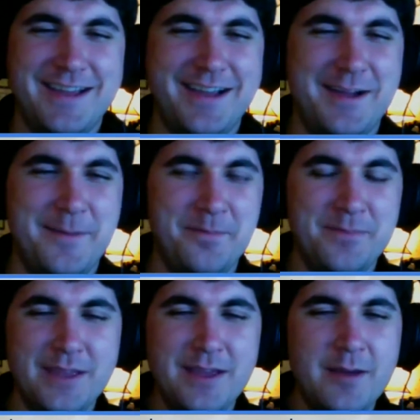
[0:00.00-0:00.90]
Um,
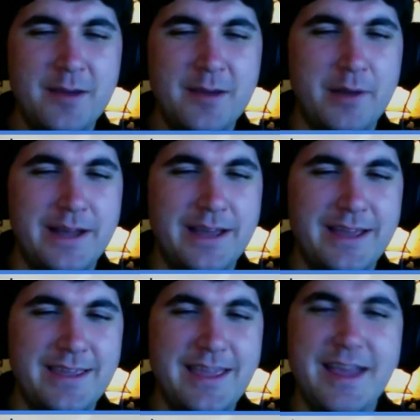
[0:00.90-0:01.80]

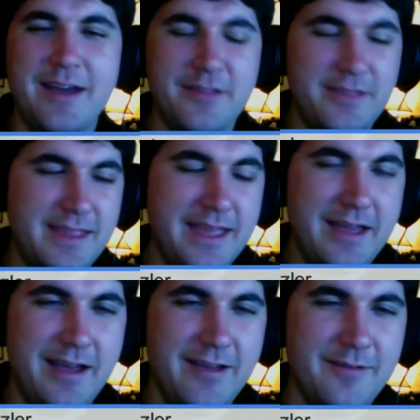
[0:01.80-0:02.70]
but yeah, other than
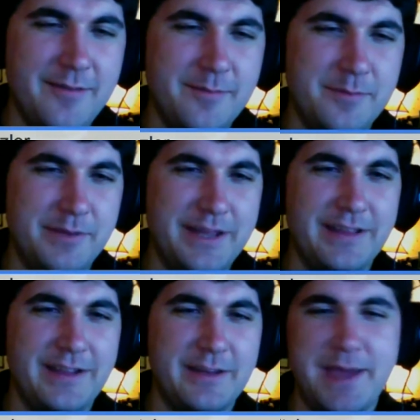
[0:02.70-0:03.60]
that, I've been
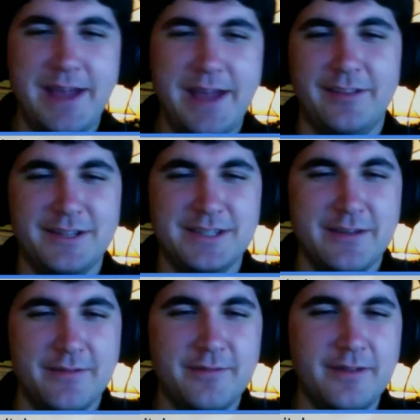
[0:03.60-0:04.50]
playing a lot of backlog
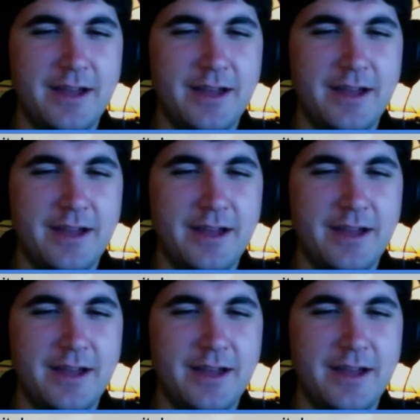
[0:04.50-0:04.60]
stuff.